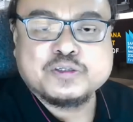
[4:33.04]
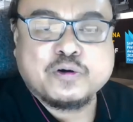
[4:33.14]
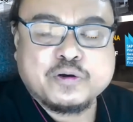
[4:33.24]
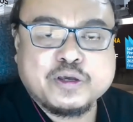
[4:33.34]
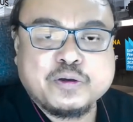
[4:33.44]

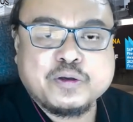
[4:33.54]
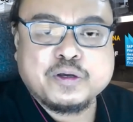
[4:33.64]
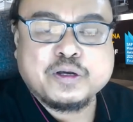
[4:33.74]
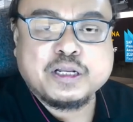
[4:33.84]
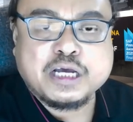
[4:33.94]
So
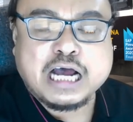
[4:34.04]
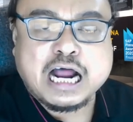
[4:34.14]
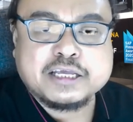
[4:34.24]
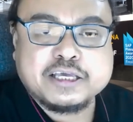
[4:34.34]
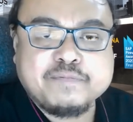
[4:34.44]

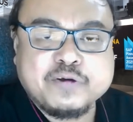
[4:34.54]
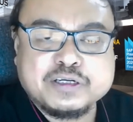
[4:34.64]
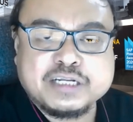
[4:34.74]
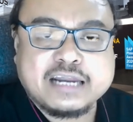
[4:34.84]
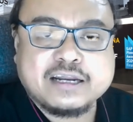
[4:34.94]
I'll give
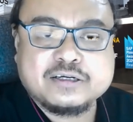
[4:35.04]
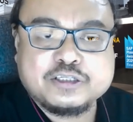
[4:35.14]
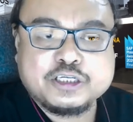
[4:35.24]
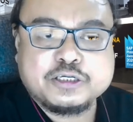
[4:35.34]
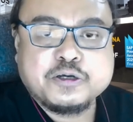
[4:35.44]
you an
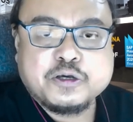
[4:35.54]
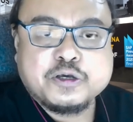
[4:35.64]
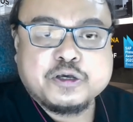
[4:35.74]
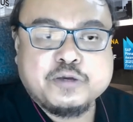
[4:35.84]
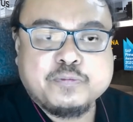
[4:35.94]
analogy.
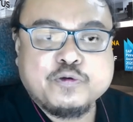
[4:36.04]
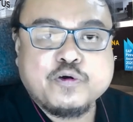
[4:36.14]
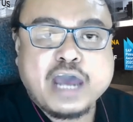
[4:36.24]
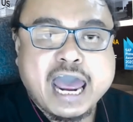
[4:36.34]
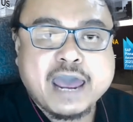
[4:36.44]
If
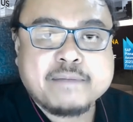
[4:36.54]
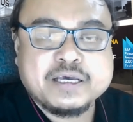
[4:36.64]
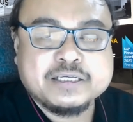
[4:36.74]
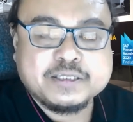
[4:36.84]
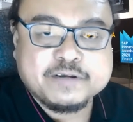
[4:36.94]
you have,
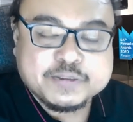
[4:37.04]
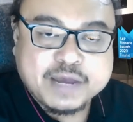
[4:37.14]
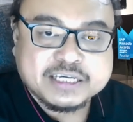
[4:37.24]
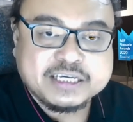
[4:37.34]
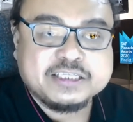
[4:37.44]
it's
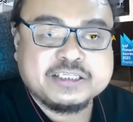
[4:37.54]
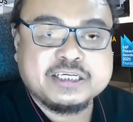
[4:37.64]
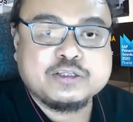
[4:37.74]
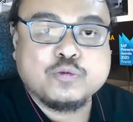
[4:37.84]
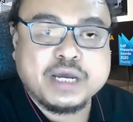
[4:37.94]
very
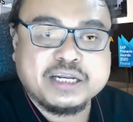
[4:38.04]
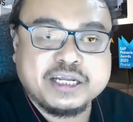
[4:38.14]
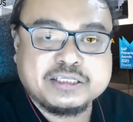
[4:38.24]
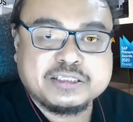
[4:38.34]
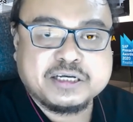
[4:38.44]
easy to
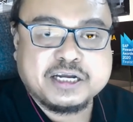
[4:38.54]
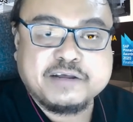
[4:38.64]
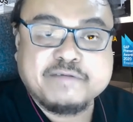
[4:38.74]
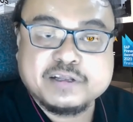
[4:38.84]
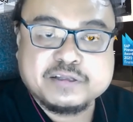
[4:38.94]
manage
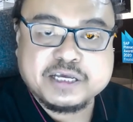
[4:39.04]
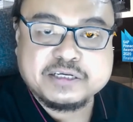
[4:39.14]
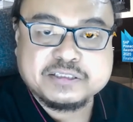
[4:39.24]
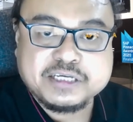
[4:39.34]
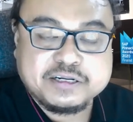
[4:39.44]
different
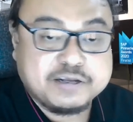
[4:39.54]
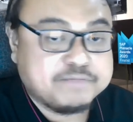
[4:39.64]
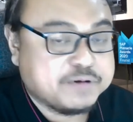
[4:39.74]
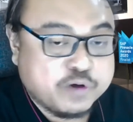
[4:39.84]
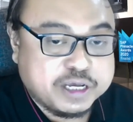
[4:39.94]
things in
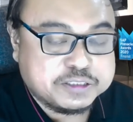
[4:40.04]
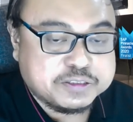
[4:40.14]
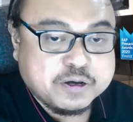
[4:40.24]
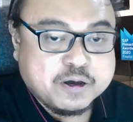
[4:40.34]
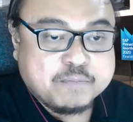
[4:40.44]
different
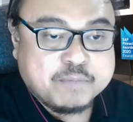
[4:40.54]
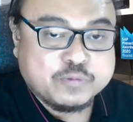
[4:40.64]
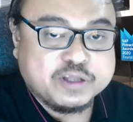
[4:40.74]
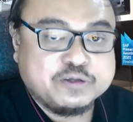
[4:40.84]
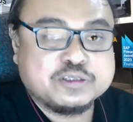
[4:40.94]
ways.
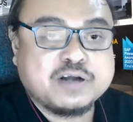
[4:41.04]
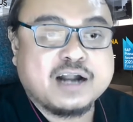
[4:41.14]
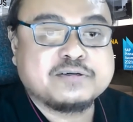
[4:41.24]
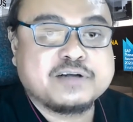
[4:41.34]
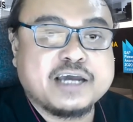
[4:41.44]
But when you
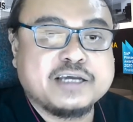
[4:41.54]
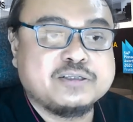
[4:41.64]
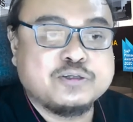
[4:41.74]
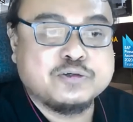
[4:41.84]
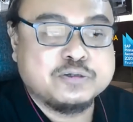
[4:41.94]
start
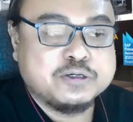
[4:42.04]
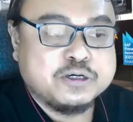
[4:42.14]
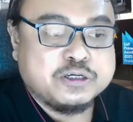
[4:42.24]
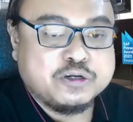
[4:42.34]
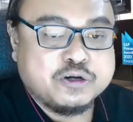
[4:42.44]
trying to,
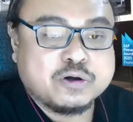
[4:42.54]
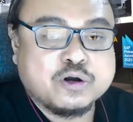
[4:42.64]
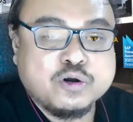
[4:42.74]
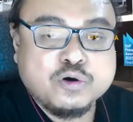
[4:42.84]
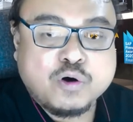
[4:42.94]

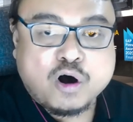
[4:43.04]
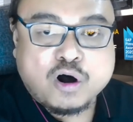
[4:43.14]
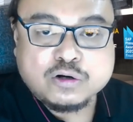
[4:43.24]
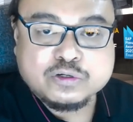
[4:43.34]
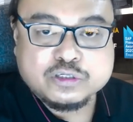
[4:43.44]
glue
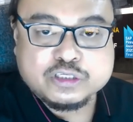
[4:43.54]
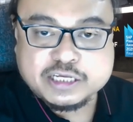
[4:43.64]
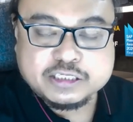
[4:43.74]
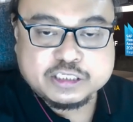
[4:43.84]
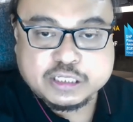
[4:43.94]
all those
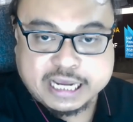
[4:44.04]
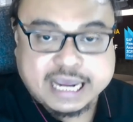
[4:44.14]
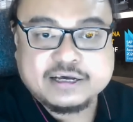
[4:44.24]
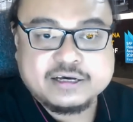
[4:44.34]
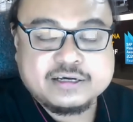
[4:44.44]
things
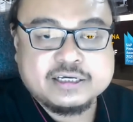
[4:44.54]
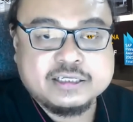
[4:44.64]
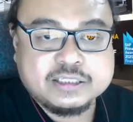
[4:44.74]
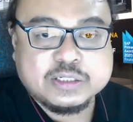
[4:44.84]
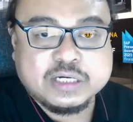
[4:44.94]
together
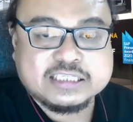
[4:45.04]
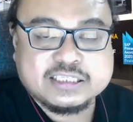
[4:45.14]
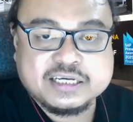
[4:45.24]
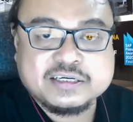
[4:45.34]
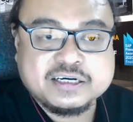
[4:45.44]
into a
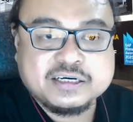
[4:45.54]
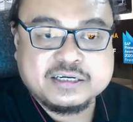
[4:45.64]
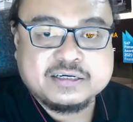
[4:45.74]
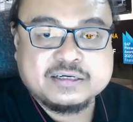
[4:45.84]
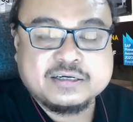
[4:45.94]

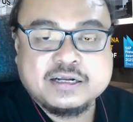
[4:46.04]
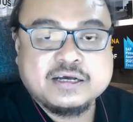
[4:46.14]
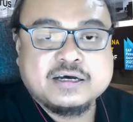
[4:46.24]
single